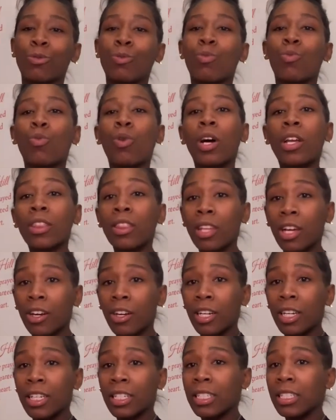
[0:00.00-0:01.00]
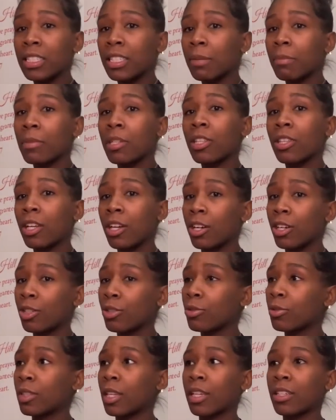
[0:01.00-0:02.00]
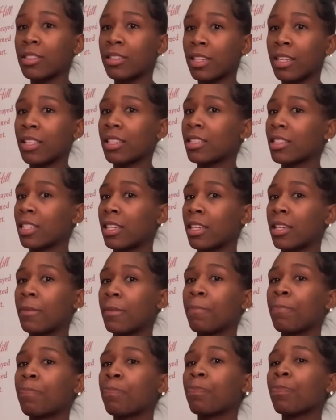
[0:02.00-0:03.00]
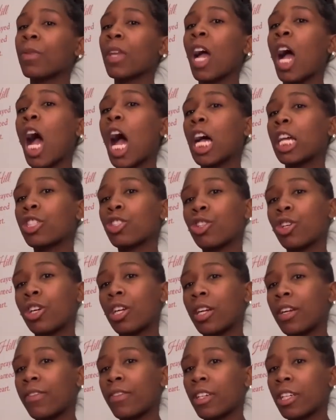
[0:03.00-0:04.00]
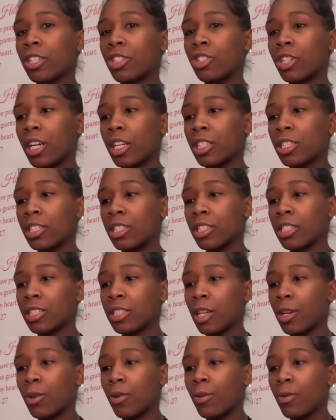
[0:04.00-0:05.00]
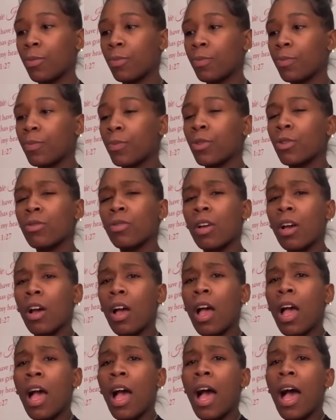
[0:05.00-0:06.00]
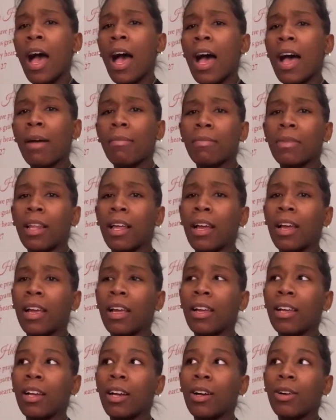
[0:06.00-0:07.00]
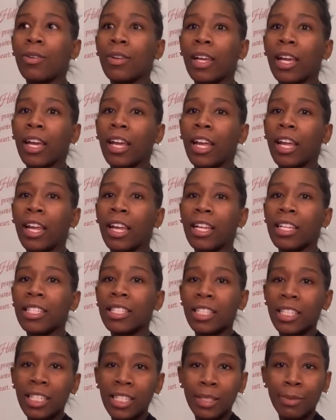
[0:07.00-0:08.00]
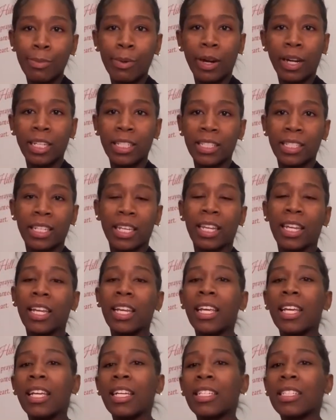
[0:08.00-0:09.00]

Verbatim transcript: 1.30, December 3rd, 2019, I started having contractions. So, you know, I'm like, okay, is these Braxton Hicks?